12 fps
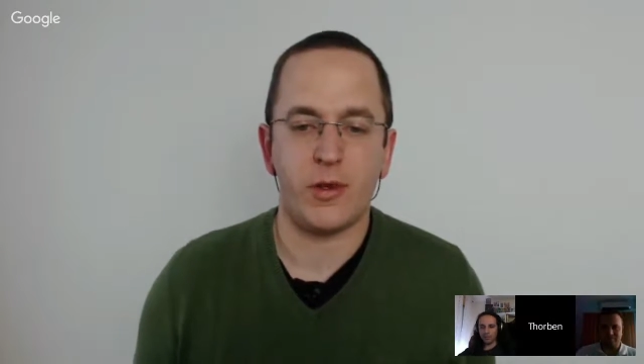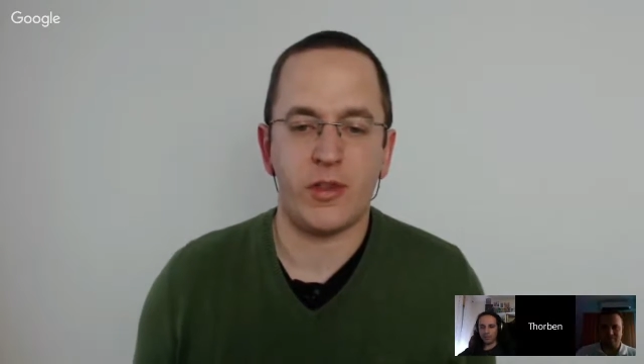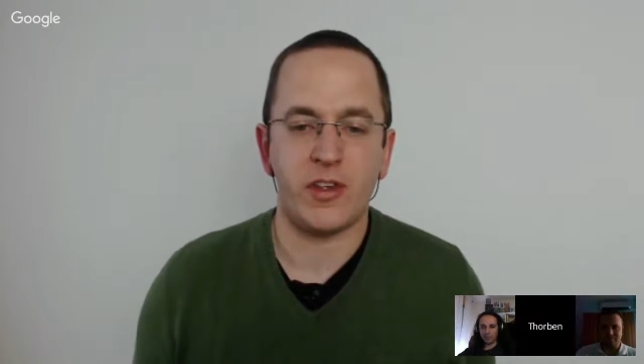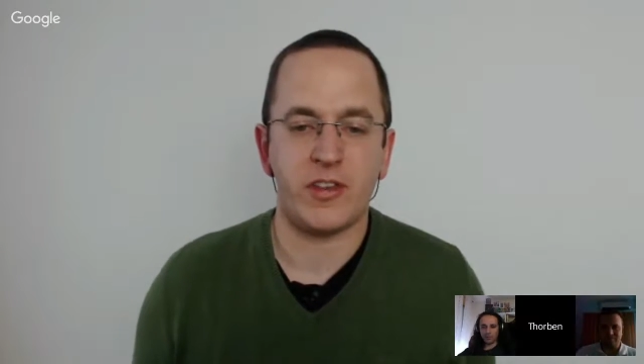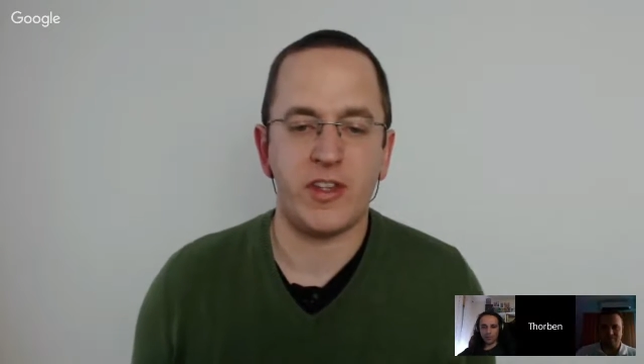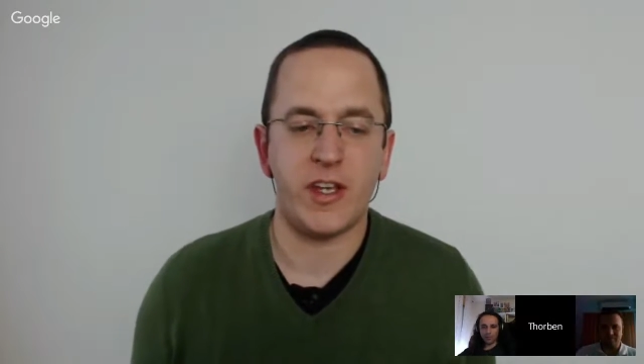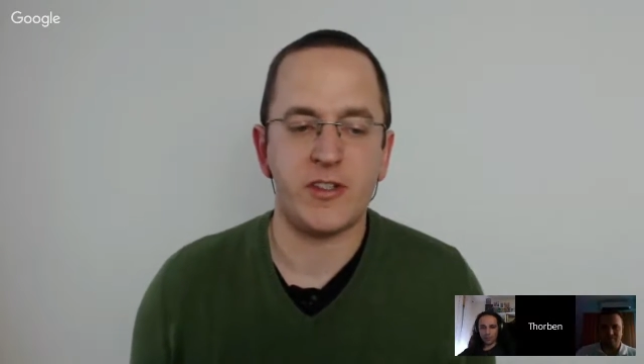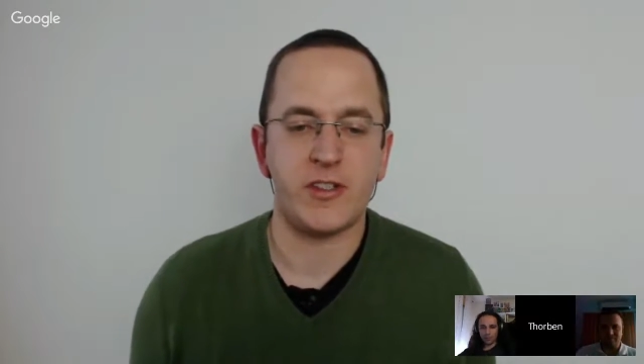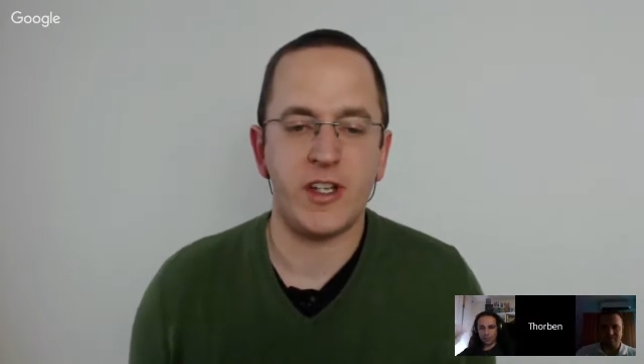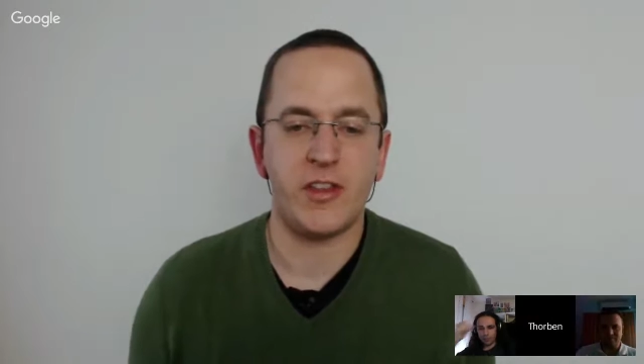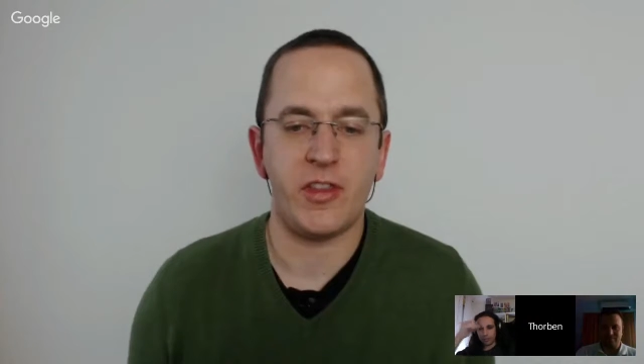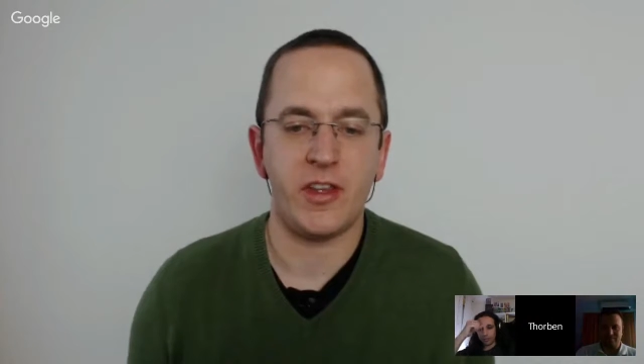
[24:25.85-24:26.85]
session and
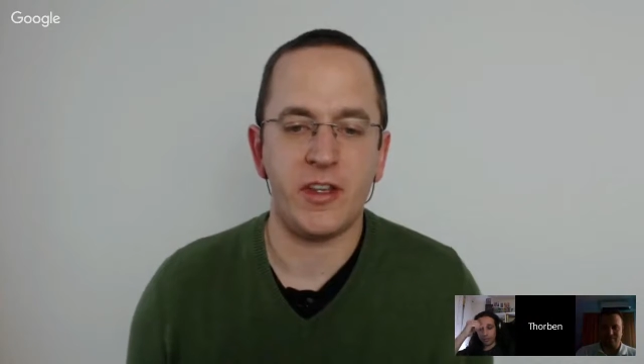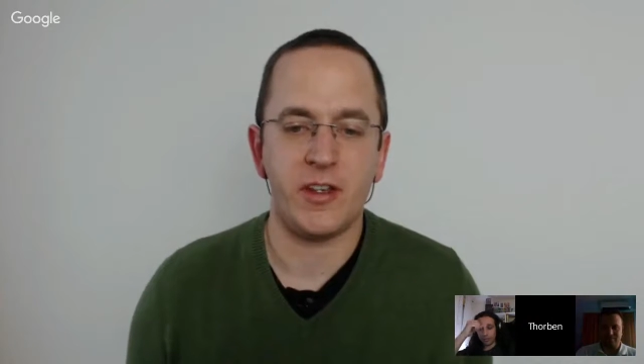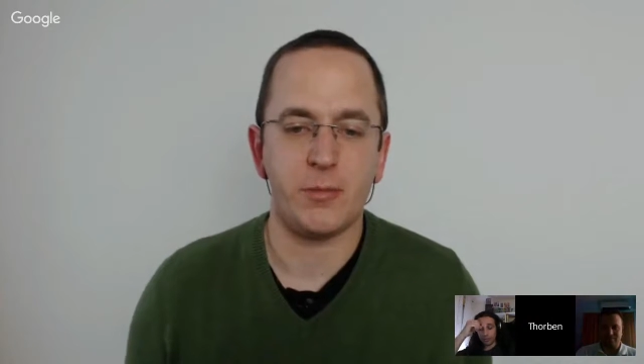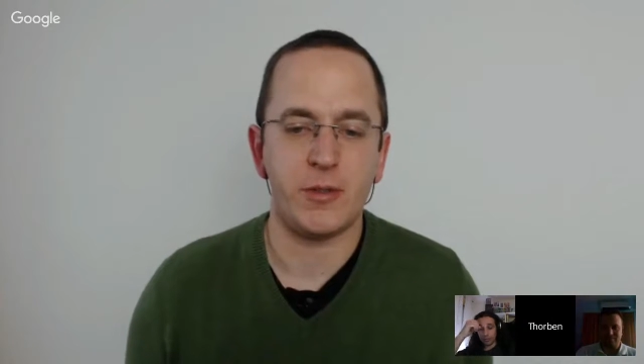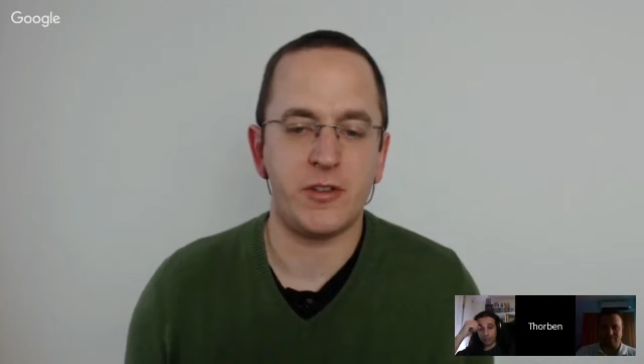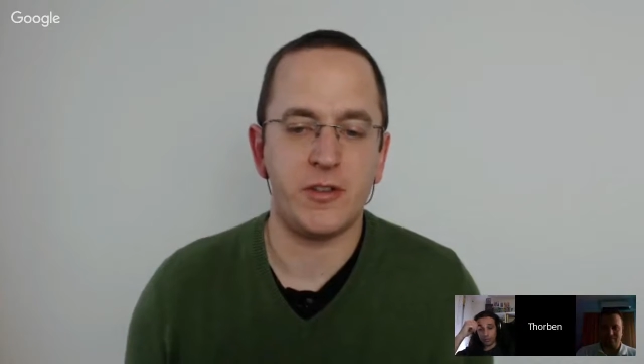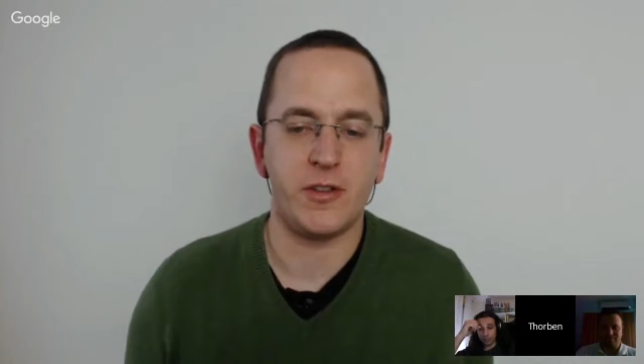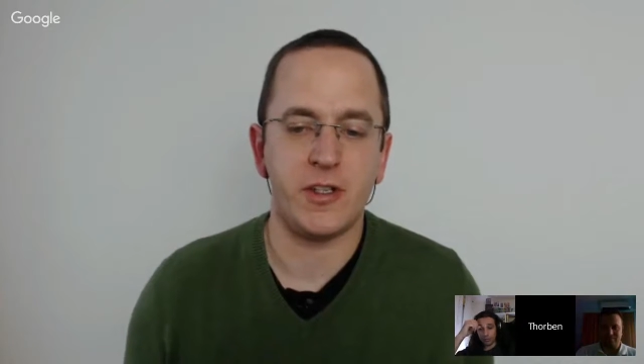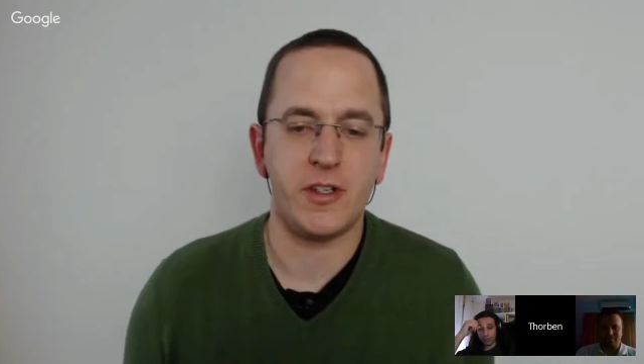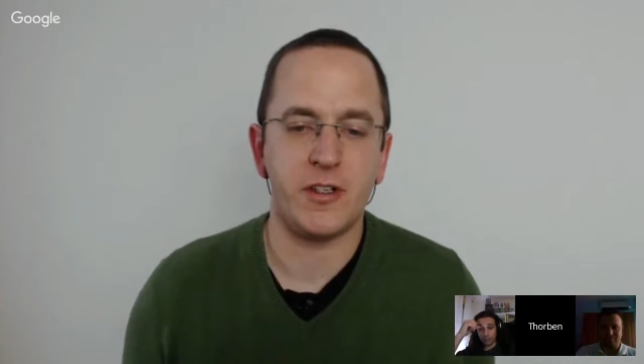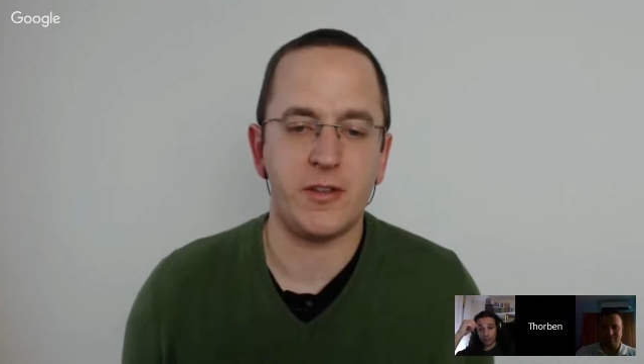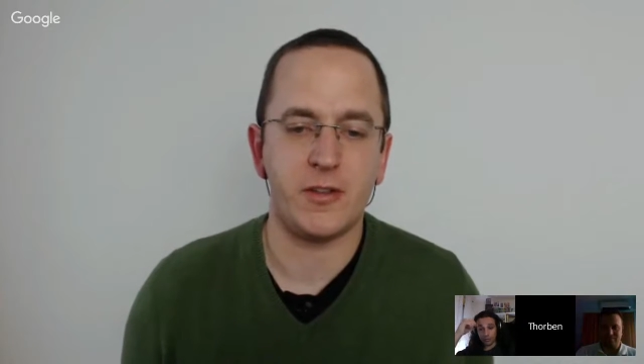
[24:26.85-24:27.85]
the opportunity
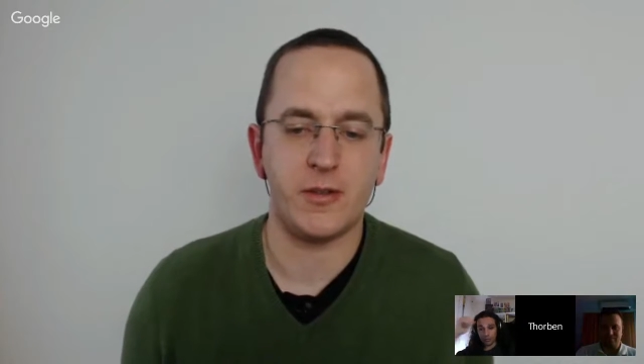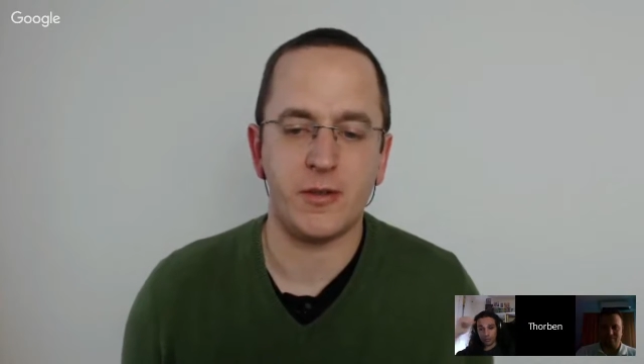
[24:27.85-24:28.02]
to